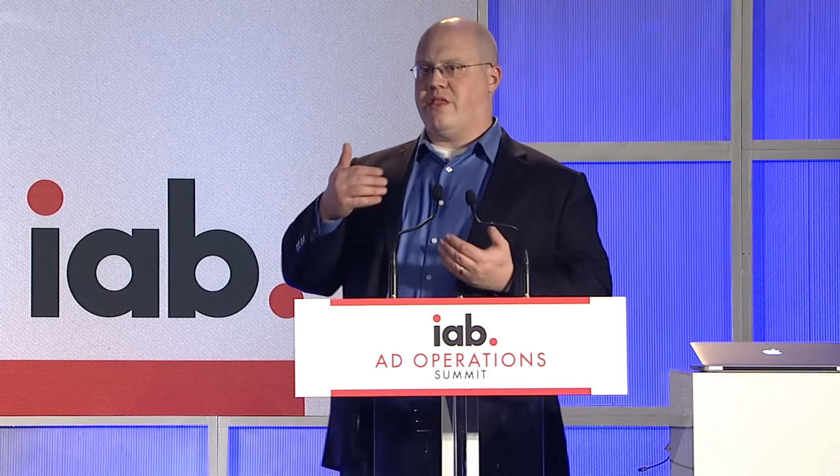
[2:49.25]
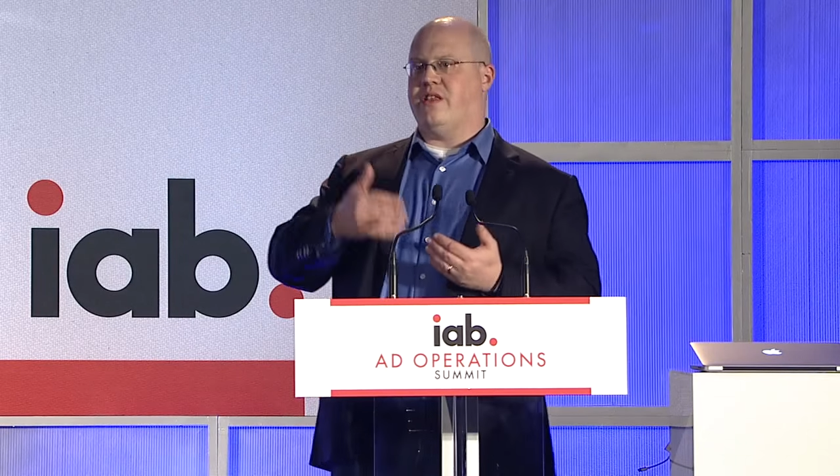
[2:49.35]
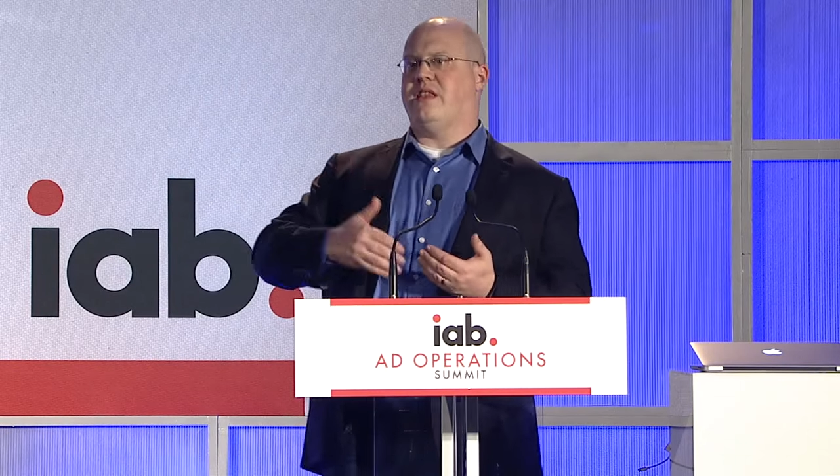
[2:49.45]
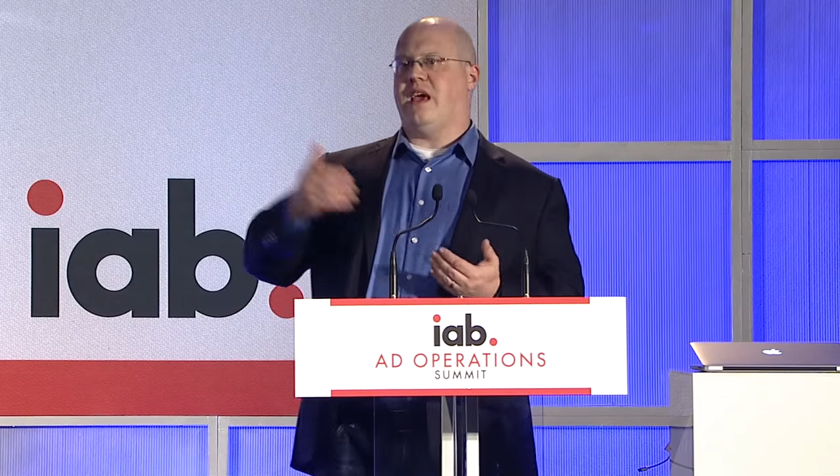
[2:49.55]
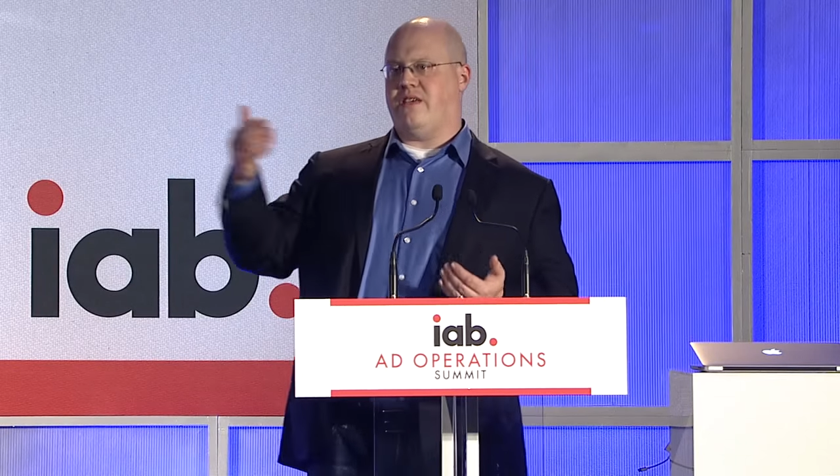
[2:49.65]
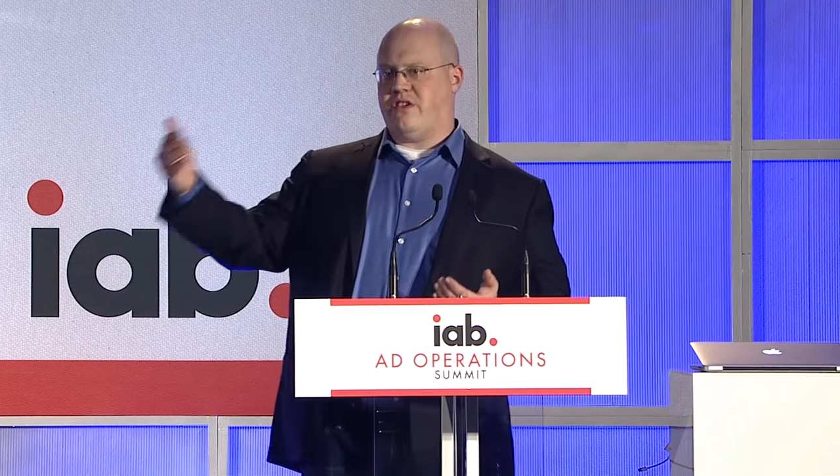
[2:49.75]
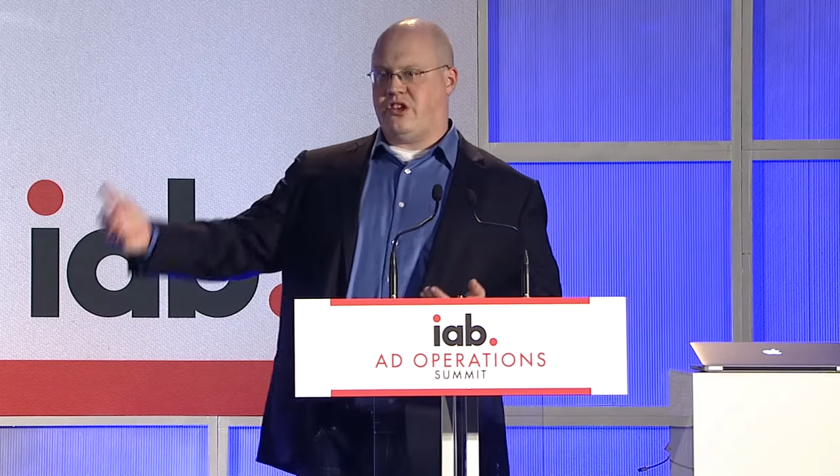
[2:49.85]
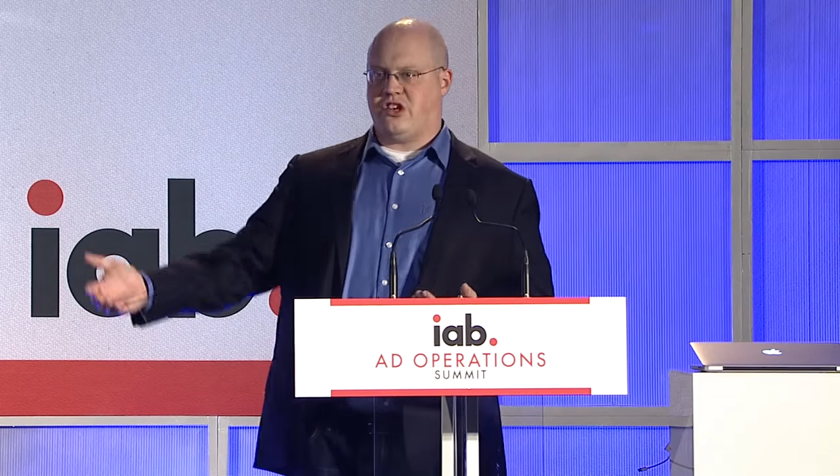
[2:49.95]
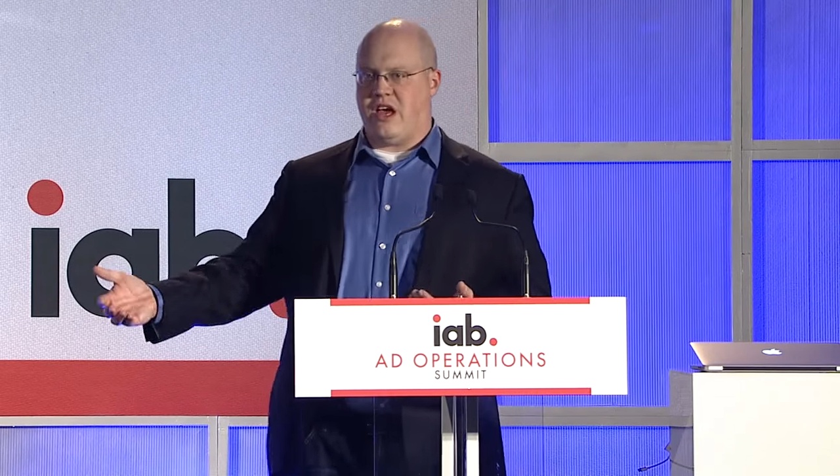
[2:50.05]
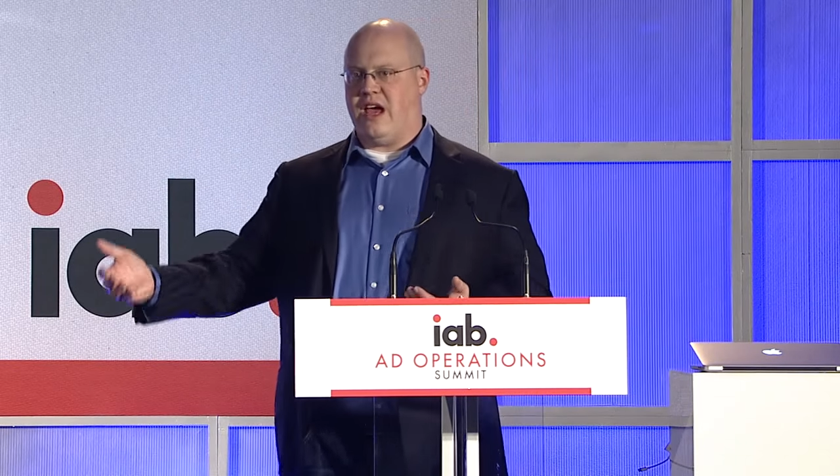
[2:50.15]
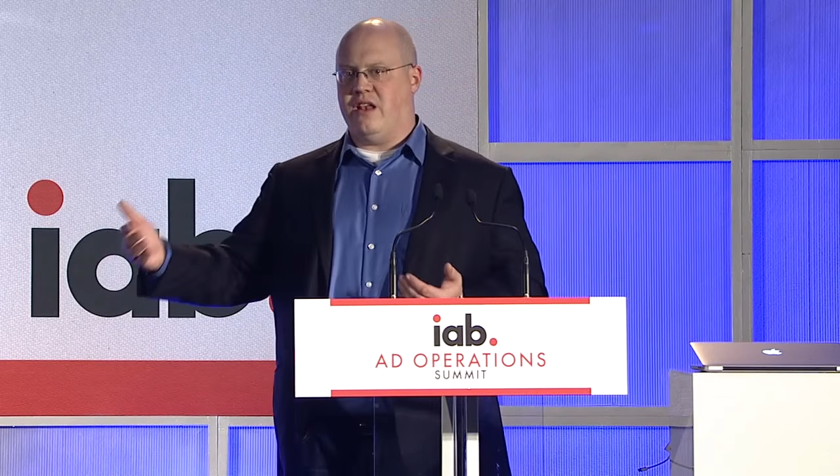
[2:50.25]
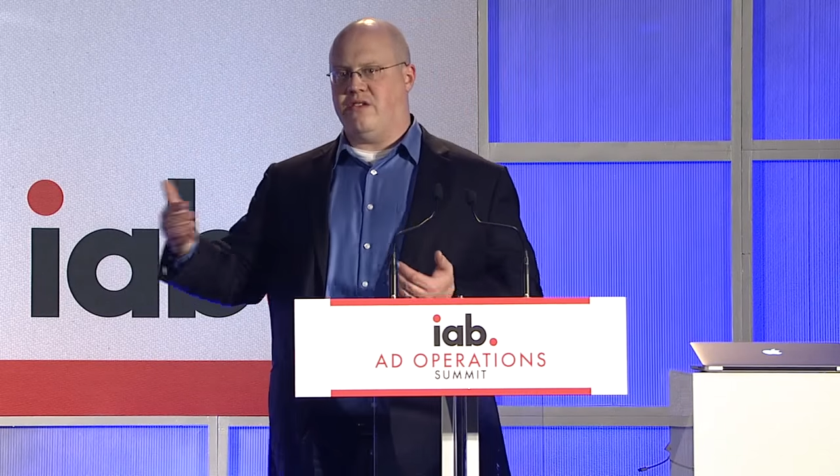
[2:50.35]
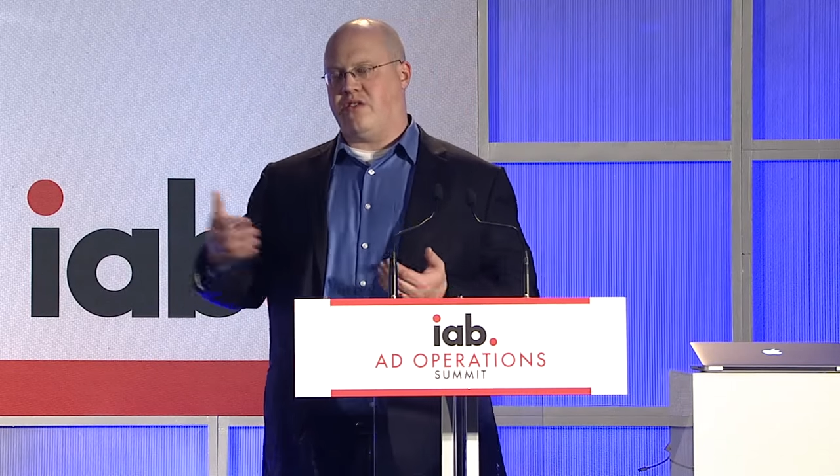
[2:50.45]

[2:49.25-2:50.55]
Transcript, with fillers: the daisy chains,